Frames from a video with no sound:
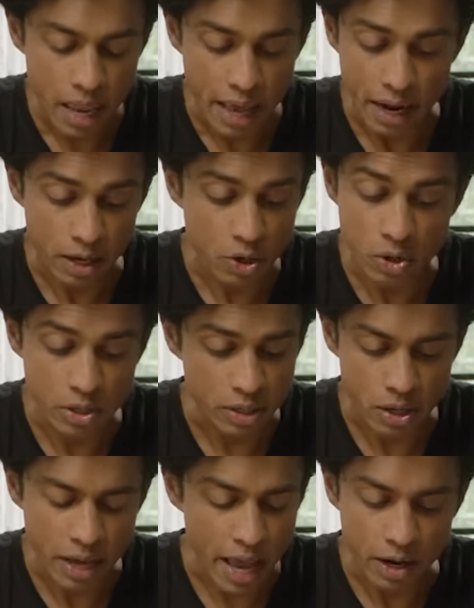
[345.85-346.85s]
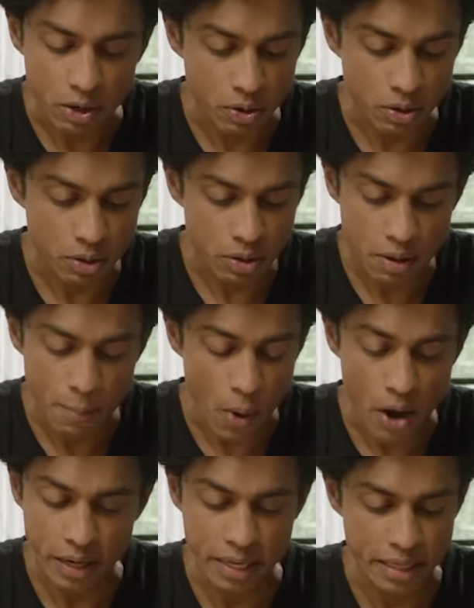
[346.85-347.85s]
and I couldn't look at her
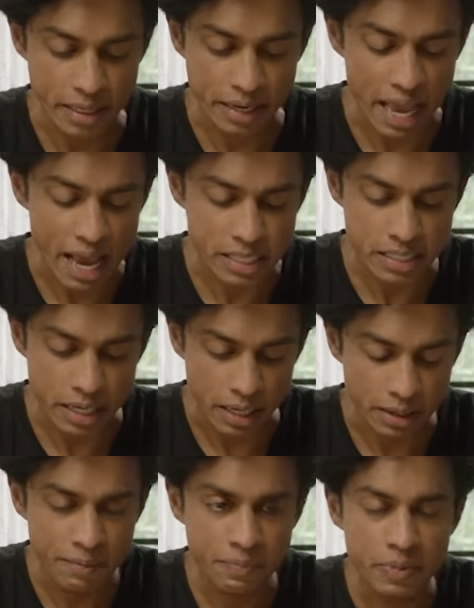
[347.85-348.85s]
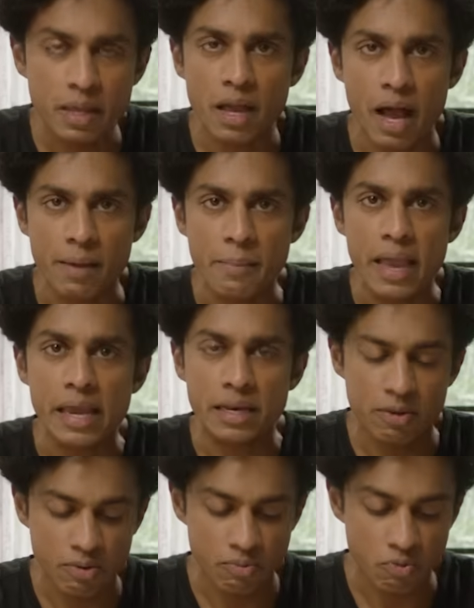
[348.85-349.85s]
body in the casket, I
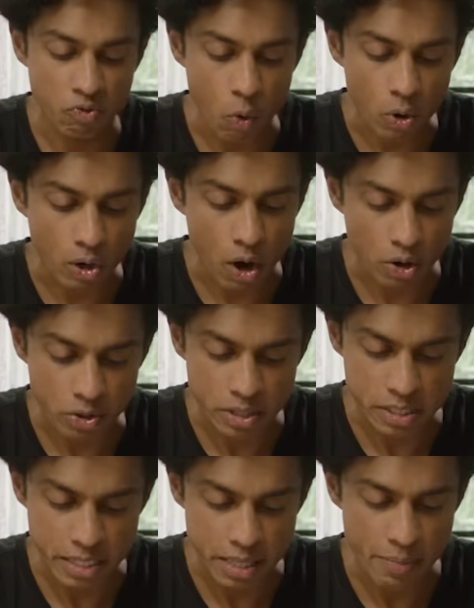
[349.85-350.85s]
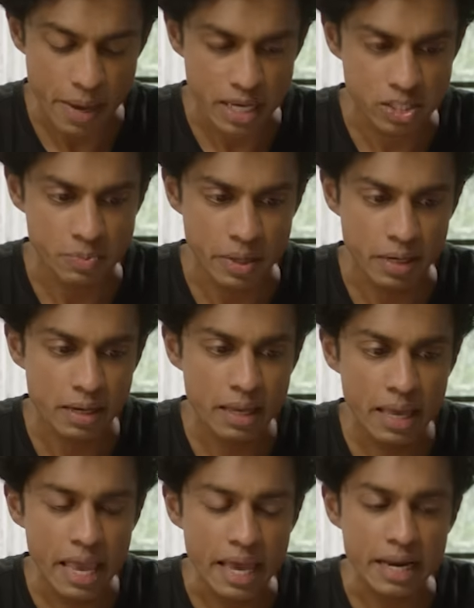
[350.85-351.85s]
made 4 garlands in the basement.
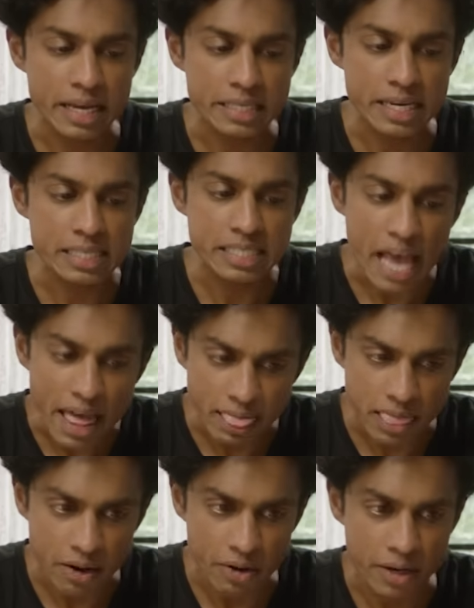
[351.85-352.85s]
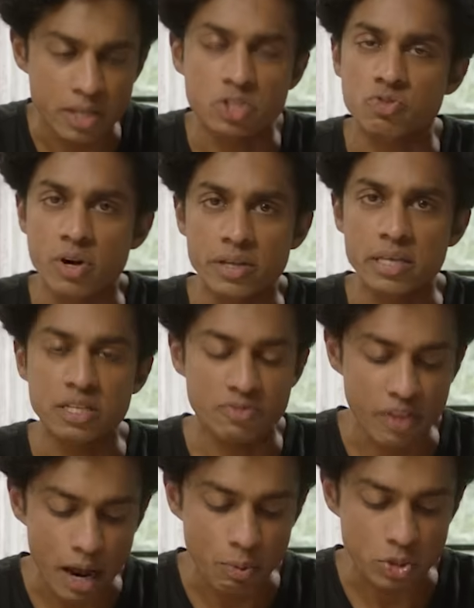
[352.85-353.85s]
And as I sat there and I strung these
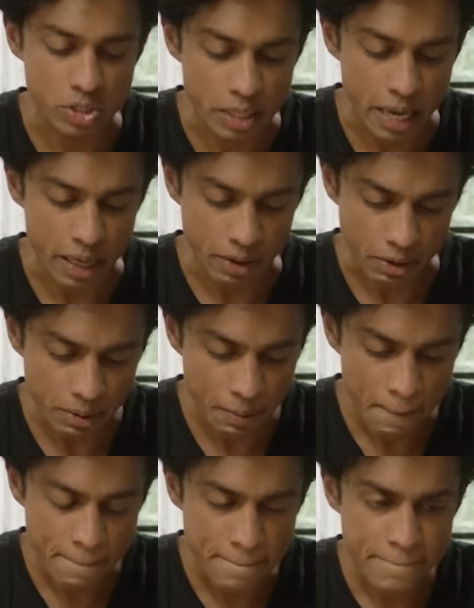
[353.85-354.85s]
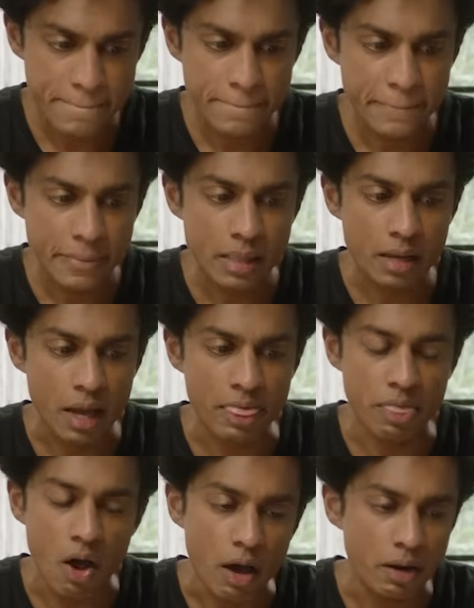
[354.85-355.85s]
flowers together, I
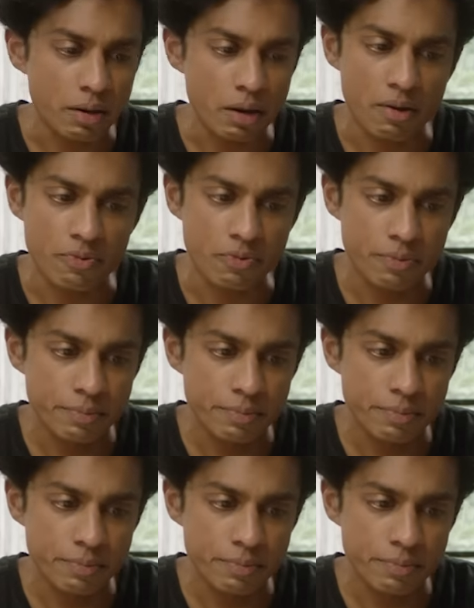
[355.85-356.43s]
thought of